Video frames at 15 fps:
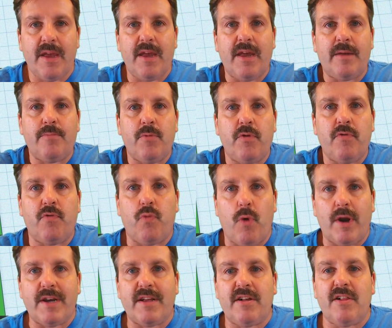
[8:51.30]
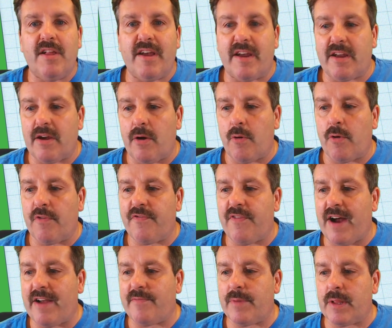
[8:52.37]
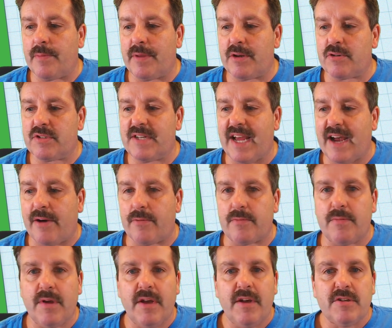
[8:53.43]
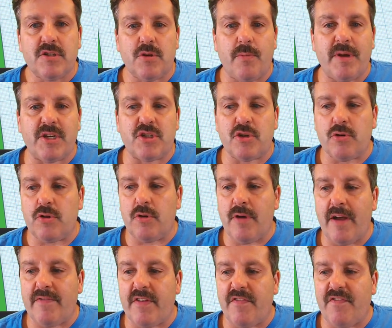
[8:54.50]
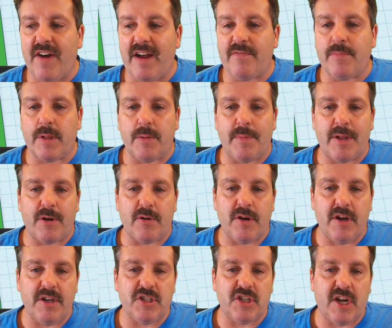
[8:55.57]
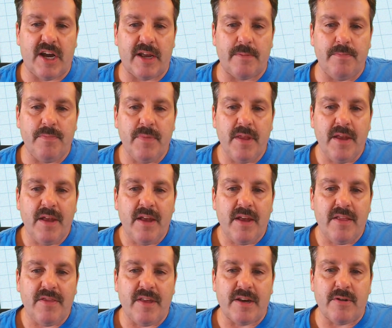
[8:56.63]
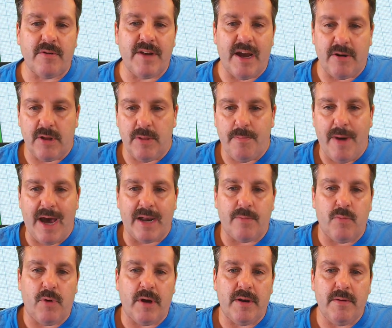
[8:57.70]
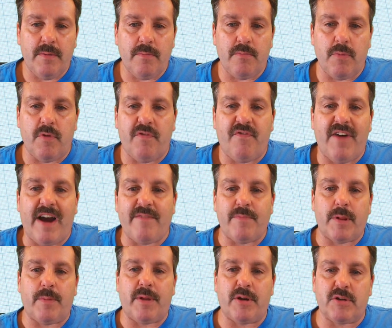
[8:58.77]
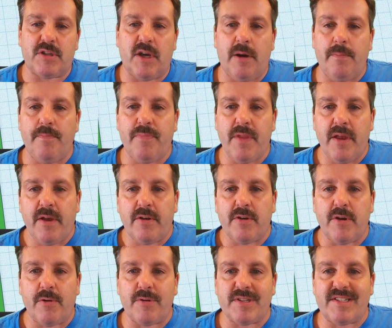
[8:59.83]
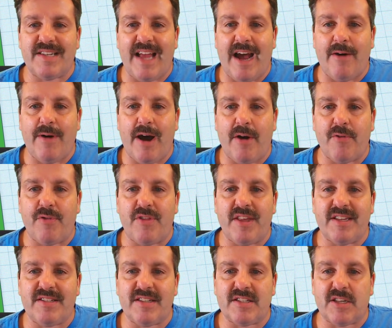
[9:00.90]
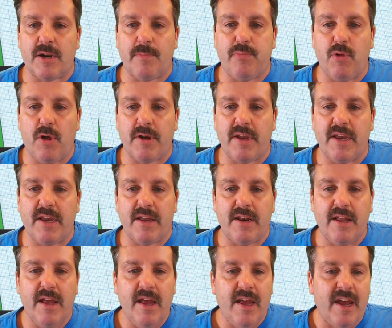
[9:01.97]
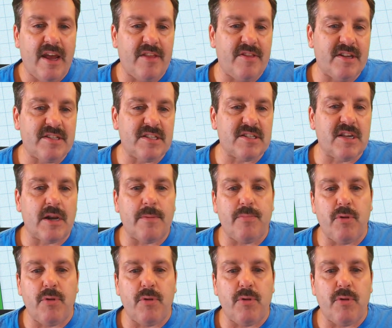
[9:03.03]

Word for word: and move one click or 5mm down. So make sure you have the 5mm nudge on, then go down to the bottom one, move 5mm up. Notice now how this is going to plug in, and this is going to